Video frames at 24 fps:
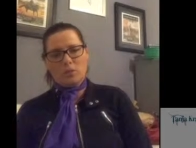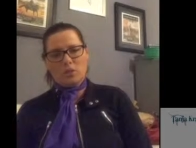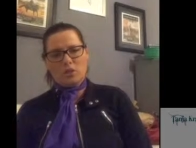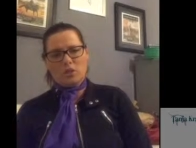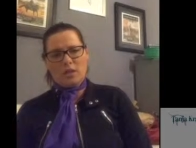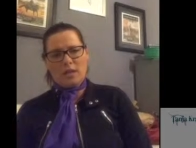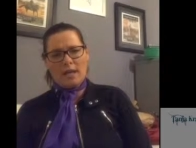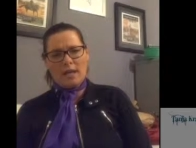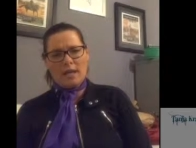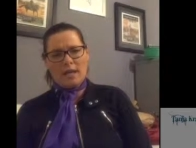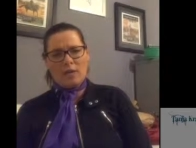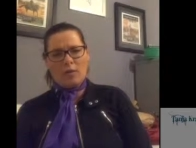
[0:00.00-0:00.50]

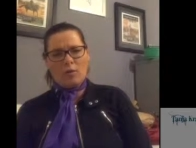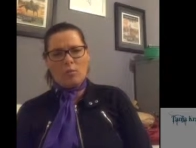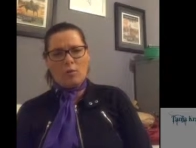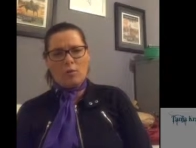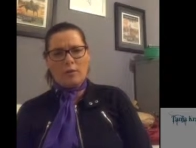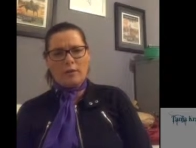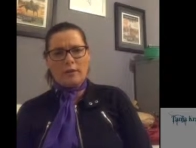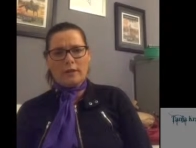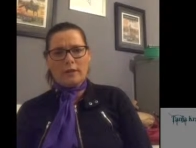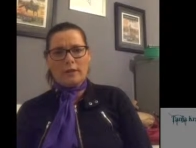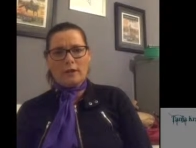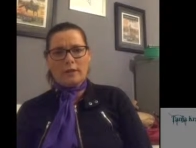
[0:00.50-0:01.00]
share
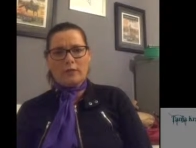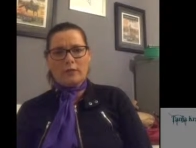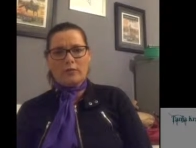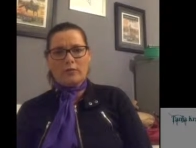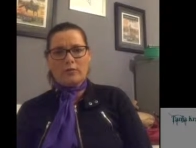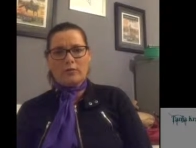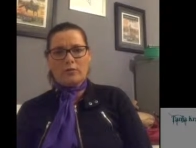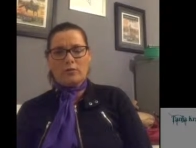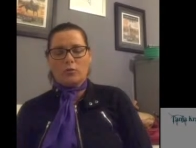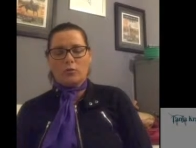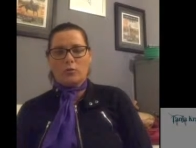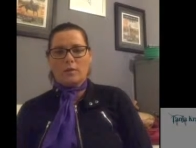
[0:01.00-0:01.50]
what they're going
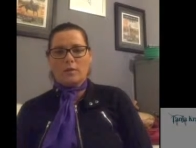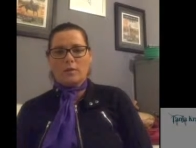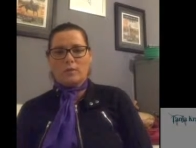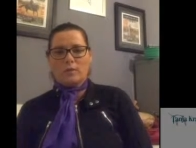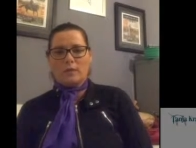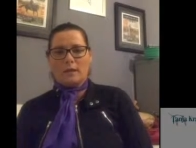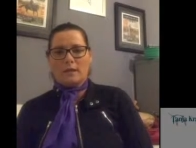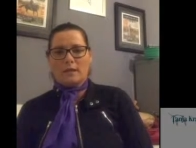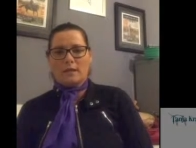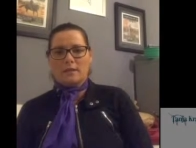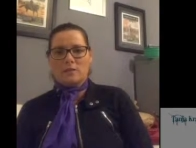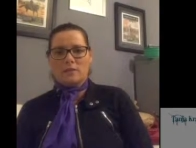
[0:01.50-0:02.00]
through with
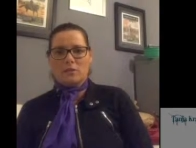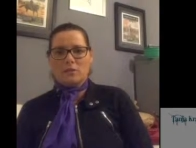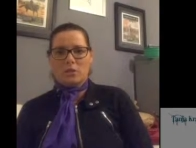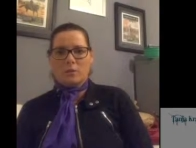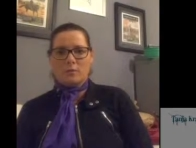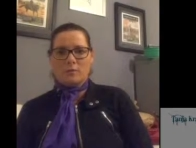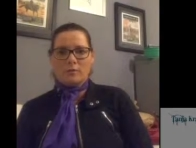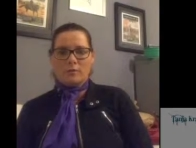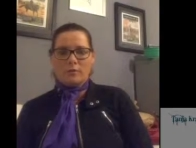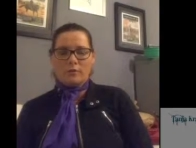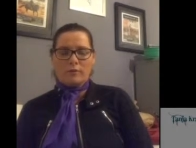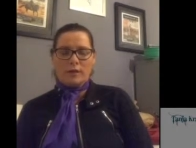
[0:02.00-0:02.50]
me in
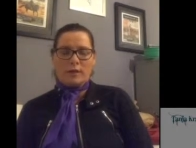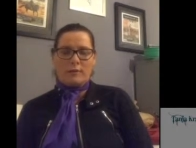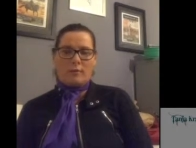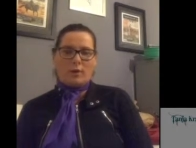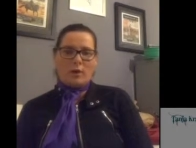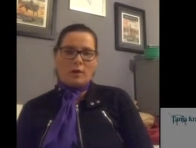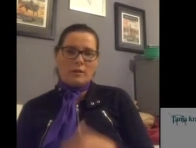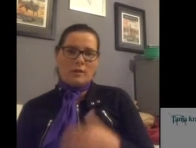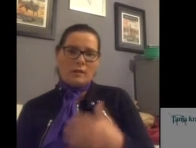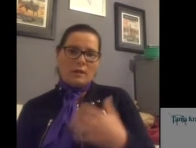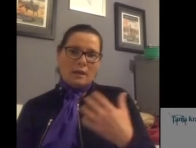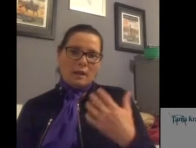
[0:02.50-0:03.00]
terms of, they
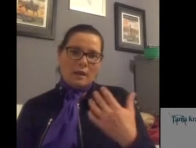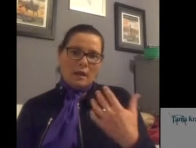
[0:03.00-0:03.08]
might,